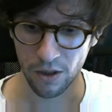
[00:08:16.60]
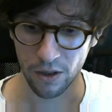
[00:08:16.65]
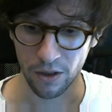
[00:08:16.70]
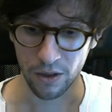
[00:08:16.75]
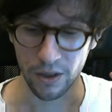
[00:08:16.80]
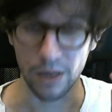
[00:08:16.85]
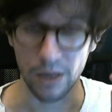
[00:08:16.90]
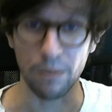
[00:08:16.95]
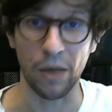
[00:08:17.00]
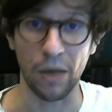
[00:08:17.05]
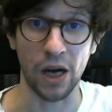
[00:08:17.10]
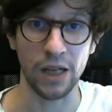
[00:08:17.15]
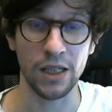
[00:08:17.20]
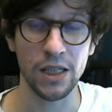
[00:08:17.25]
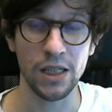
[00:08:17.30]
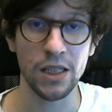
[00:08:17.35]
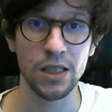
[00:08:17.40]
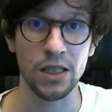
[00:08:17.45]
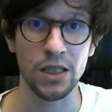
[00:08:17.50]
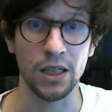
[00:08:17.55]
the
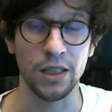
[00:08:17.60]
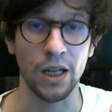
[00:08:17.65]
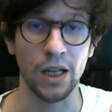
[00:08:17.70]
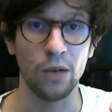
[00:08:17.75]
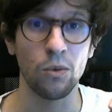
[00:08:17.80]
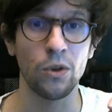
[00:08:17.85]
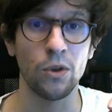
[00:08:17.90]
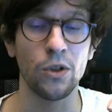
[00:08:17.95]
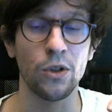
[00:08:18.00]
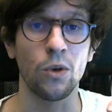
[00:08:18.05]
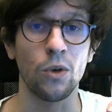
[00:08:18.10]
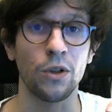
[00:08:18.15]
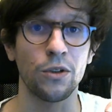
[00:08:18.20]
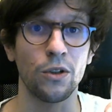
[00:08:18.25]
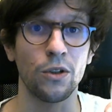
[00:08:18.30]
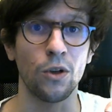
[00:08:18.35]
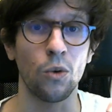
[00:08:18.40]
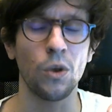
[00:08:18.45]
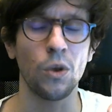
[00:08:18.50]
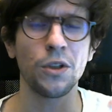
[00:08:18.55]
bindings, and then when you want to
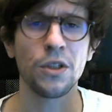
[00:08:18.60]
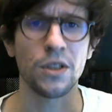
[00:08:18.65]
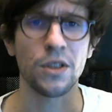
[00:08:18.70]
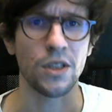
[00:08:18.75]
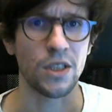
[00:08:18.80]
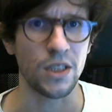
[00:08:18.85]
know what does the